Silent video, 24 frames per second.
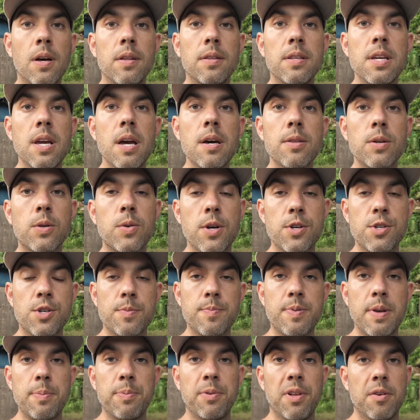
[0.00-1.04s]
the other
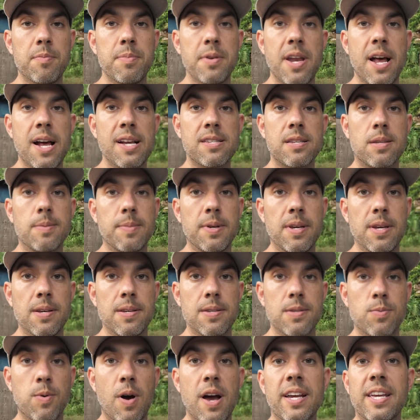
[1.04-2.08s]
question people have been asking me
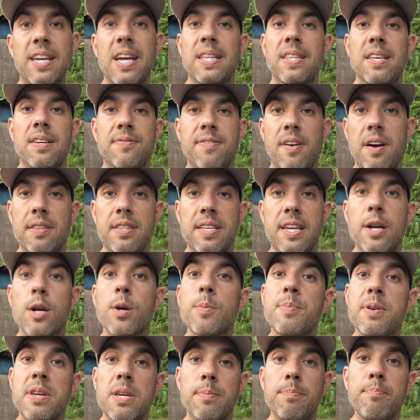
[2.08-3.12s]
is why can't they find the
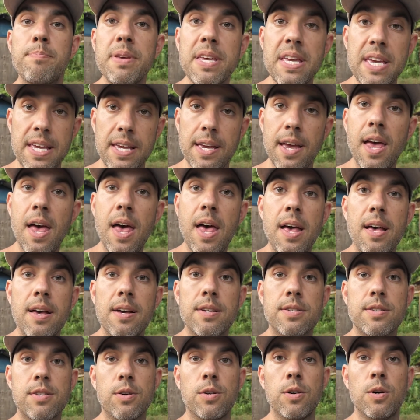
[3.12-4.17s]
Airbnb?
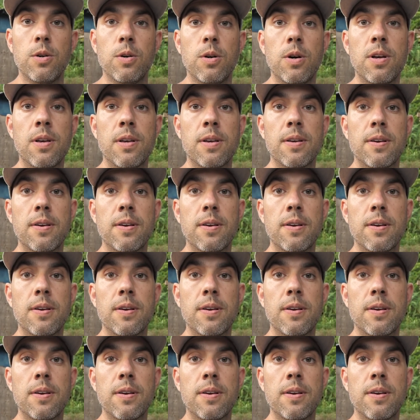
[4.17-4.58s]
So